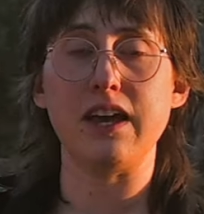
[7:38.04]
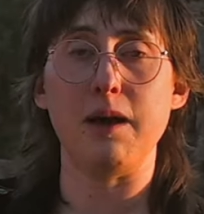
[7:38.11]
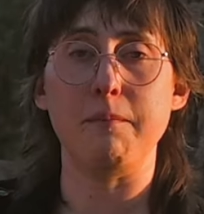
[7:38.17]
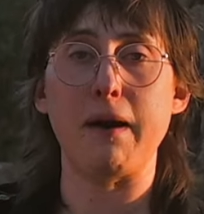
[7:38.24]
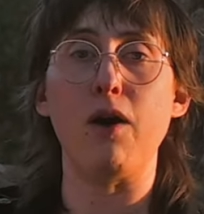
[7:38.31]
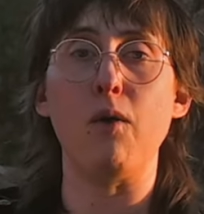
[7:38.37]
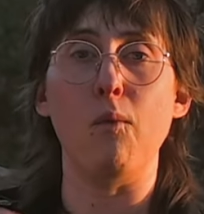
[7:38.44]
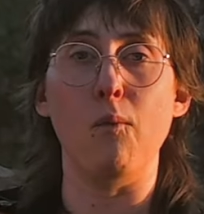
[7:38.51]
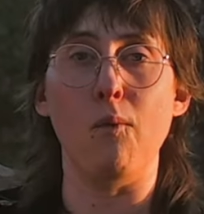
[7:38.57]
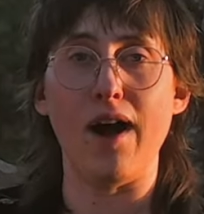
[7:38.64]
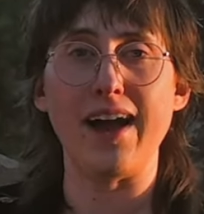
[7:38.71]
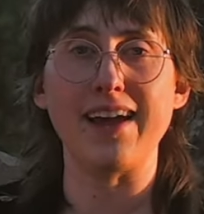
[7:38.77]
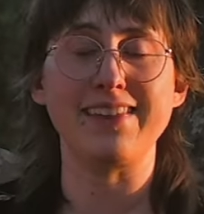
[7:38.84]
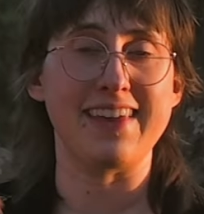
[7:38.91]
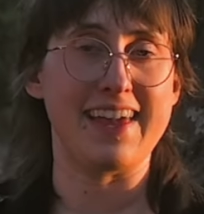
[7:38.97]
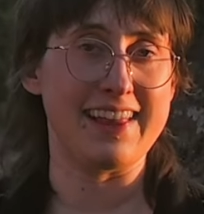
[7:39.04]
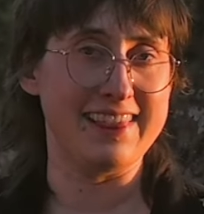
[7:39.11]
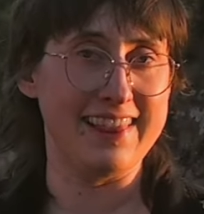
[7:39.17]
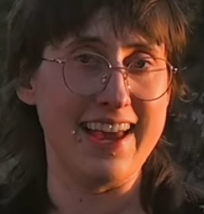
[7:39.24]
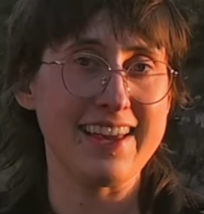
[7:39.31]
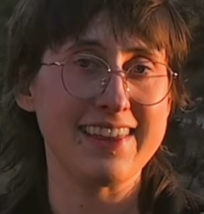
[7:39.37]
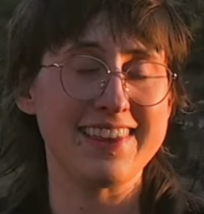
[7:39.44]
about why they
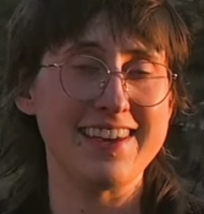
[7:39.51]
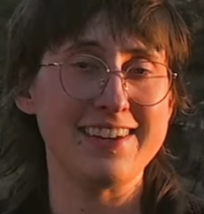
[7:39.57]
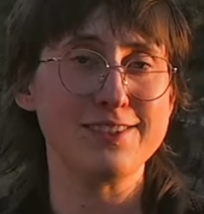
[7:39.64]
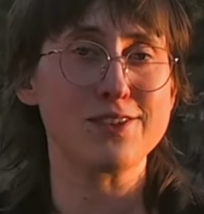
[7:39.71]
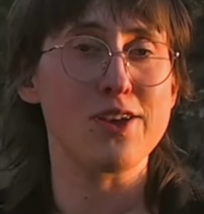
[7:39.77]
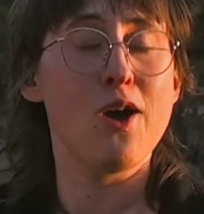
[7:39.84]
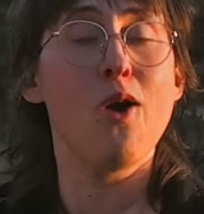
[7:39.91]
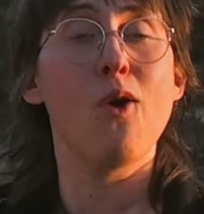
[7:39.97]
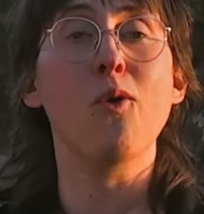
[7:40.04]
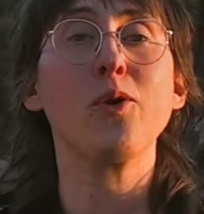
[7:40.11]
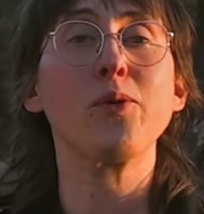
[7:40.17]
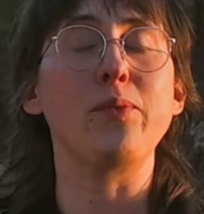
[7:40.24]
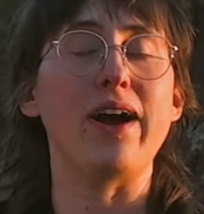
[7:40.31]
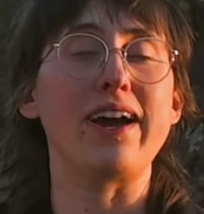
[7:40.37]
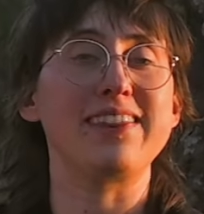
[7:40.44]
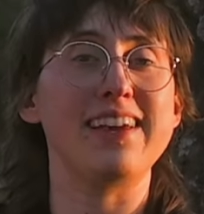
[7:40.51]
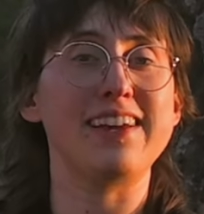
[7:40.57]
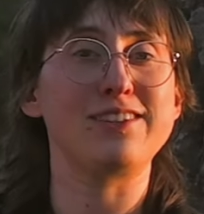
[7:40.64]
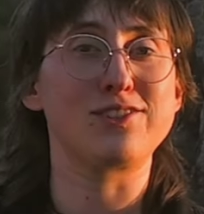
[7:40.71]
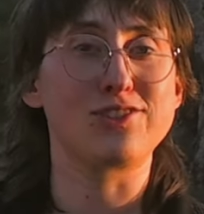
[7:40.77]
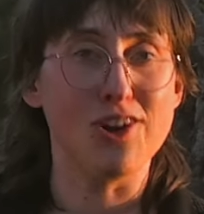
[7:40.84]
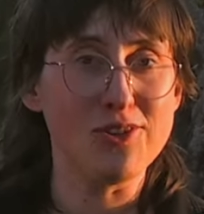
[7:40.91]
like things or why they
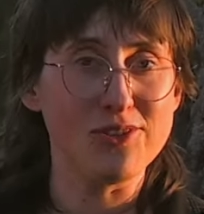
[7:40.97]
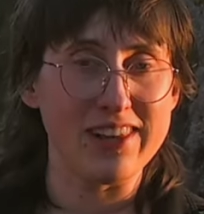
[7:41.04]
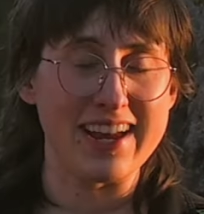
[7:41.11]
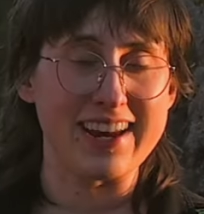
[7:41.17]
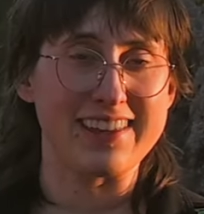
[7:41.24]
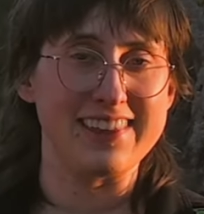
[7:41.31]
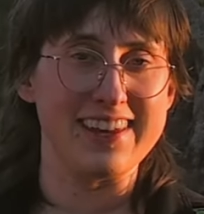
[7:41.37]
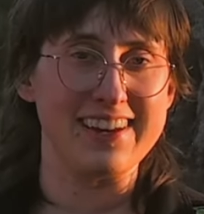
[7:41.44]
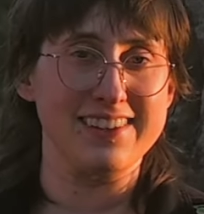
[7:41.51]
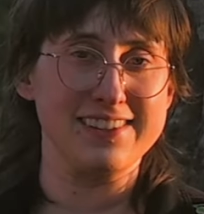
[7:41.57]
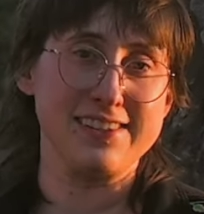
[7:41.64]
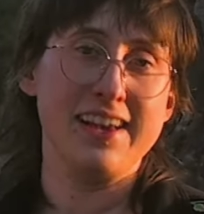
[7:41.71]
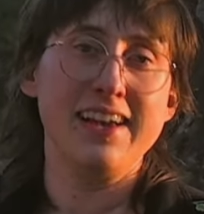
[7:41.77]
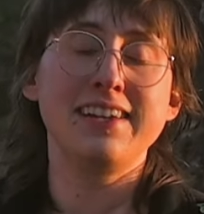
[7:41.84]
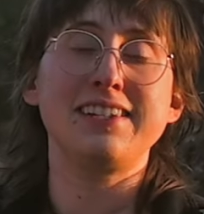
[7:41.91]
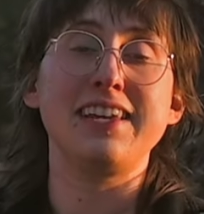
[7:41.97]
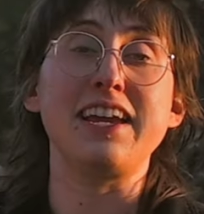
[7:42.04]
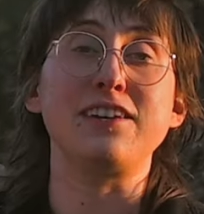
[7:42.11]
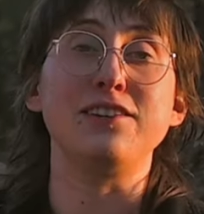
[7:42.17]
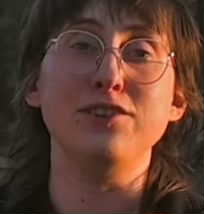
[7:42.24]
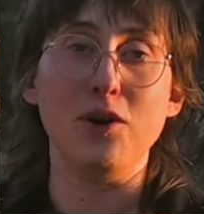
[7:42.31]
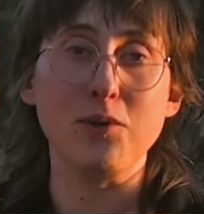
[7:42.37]
don't like things.
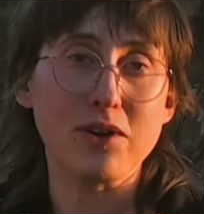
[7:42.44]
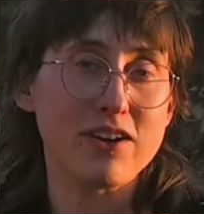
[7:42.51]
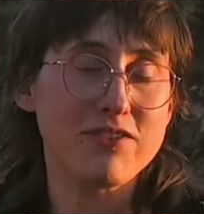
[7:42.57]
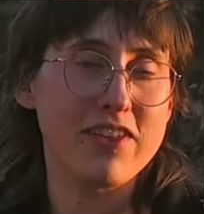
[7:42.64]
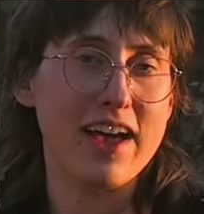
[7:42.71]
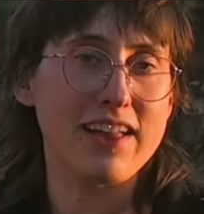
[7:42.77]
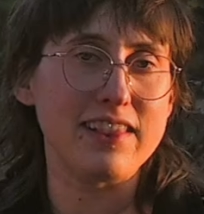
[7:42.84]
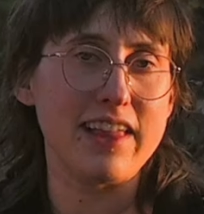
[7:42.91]
Take note of that